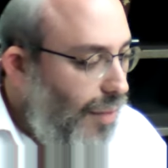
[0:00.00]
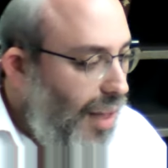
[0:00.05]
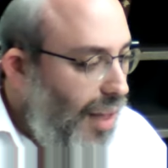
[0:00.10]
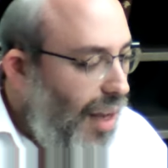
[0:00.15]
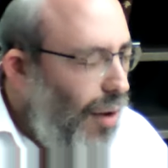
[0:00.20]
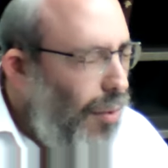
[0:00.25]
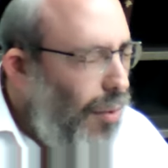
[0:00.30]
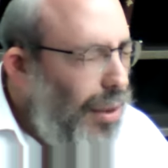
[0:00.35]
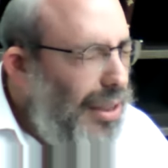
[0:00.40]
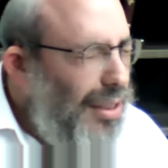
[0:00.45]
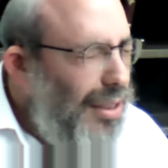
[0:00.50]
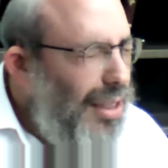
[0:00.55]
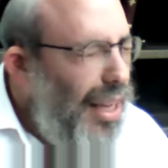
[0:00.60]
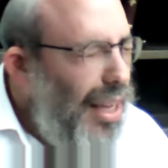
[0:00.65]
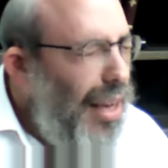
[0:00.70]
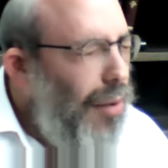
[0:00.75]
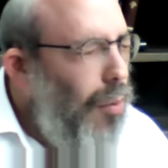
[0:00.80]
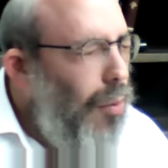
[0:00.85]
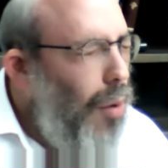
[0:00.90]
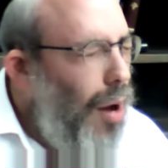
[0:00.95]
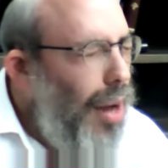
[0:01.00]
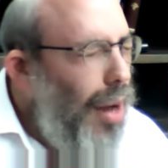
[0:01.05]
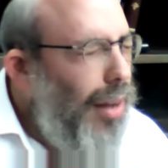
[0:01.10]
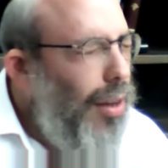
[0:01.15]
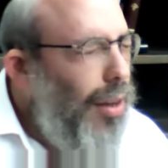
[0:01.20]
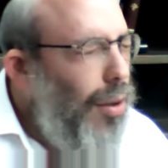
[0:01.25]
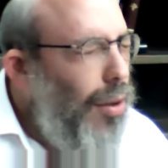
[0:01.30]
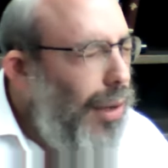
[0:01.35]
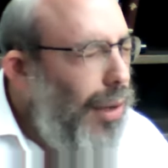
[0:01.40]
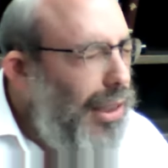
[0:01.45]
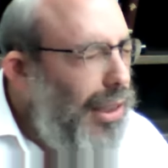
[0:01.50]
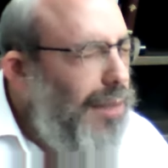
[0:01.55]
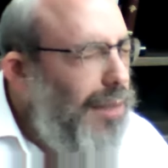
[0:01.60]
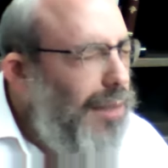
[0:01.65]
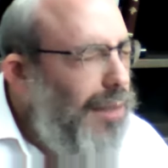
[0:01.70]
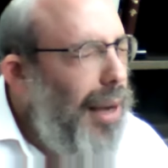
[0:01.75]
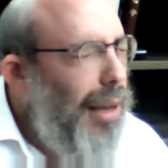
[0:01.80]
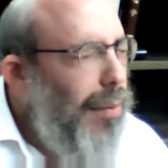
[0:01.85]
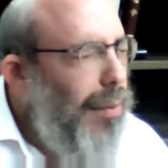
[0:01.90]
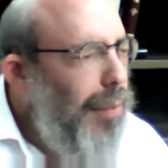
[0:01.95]
I always say, why do you
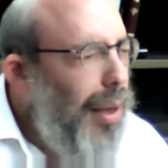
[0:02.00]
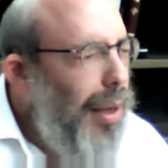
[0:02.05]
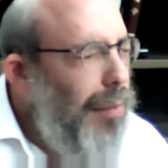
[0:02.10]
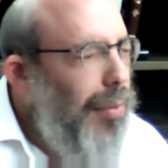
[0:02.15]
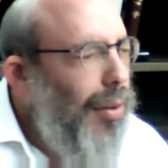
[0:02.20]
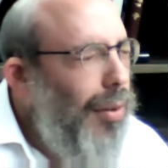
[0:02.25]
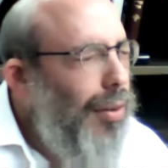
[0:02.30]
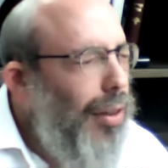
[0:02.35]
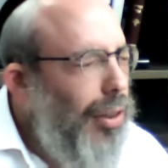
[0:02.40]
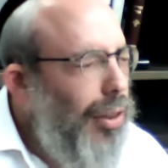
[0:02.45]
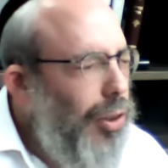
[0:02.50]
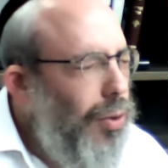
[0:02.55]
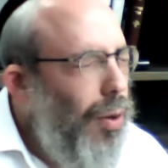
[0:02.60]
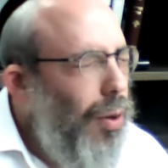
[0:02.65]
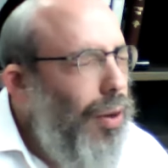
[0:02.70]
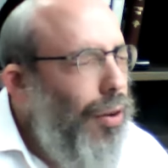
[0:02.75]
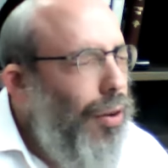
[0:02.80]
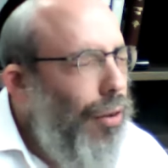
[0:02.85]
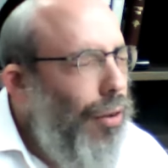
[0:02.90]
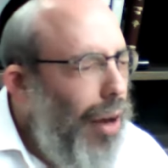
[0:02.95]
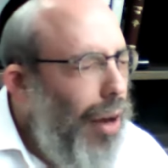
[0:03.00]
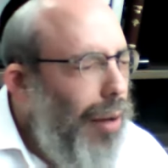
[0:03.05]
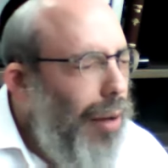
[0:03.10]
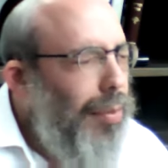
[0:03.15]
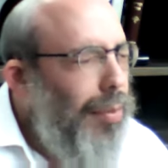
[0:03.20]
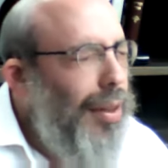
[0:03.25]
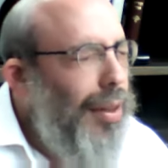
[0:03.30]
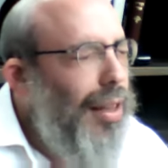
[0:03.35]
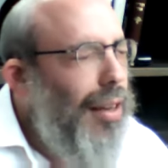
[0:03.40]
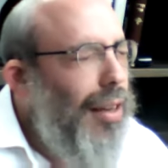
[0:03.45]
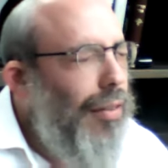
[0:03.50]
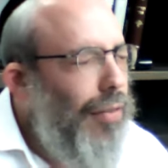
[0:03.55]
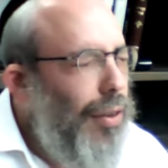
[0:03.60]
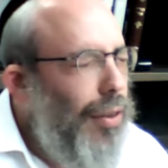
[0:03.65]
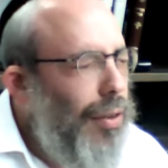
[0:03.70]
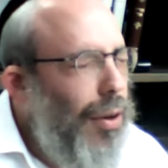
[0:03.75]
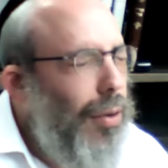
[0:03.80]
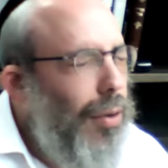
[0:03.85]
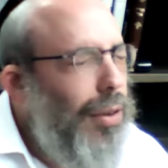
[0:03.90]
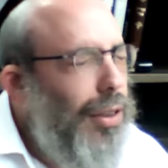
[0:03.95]
expect people to enjoy your company if
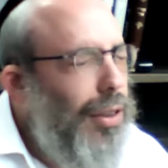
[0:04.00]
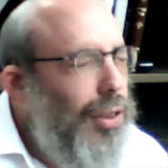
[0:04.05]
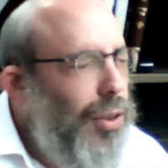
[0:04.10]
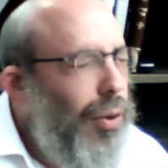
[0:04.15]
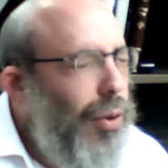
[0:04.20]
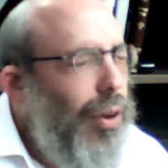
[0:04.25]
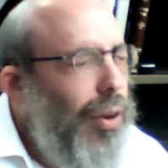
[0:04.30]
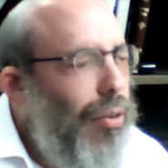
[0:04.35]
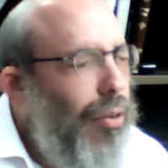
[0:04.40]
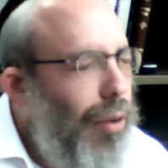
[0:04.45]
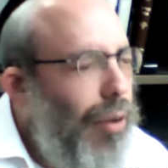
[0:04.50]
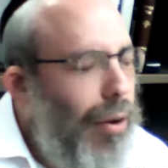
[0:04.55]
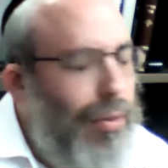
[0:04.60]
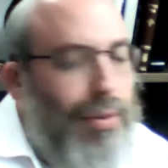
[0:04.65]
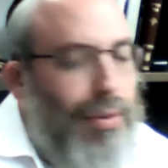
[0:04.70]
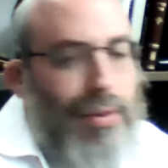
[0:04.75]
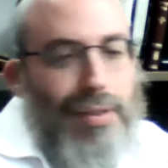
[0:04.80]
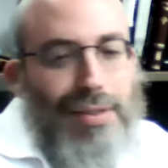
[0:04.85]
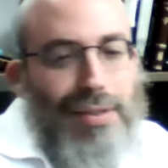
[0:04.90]
you don't enjoy your own?